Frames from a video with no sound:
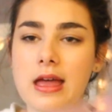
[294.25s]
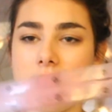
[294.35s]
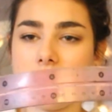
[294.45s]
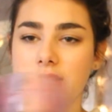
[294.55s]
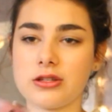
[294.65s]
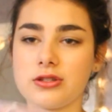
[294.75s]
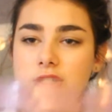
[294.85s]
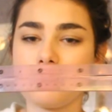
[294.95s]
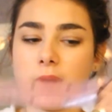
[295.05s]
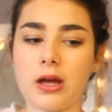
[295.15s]
and it's
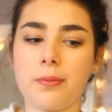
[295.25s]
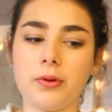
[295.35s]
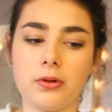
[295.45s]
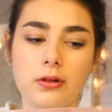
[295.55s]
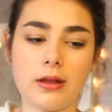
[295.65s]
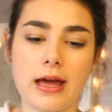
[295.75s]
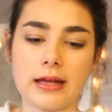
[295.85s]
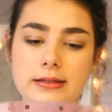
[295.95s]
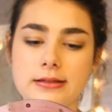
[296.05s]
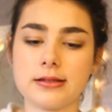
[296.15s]
just purple
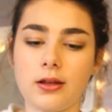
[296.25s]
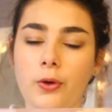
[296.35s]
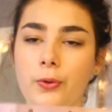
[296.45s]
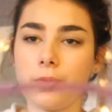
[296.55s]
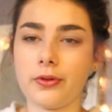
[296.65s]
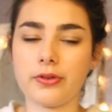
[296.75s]
and cool.